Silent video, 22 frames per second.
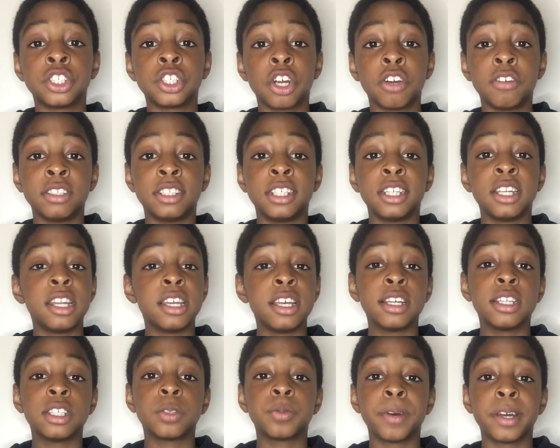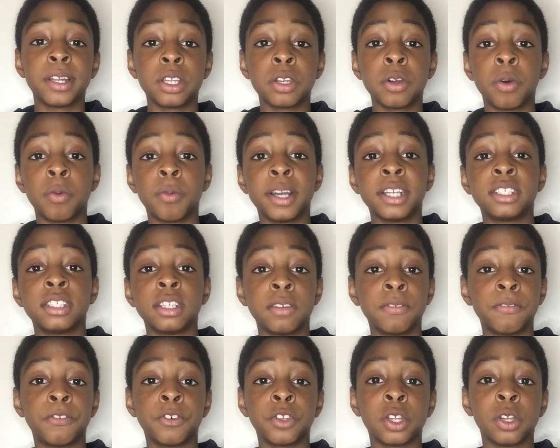show resilience when you're
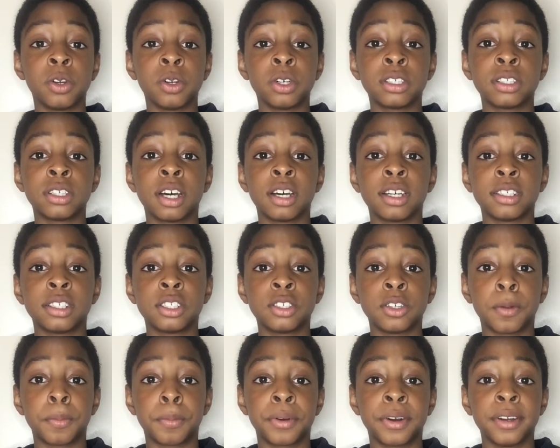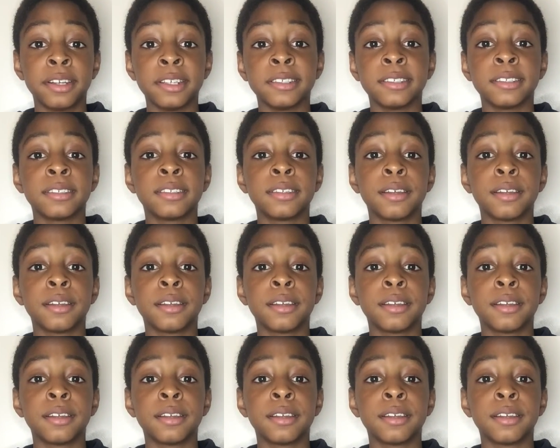waiting for the Lord to answer your prayers.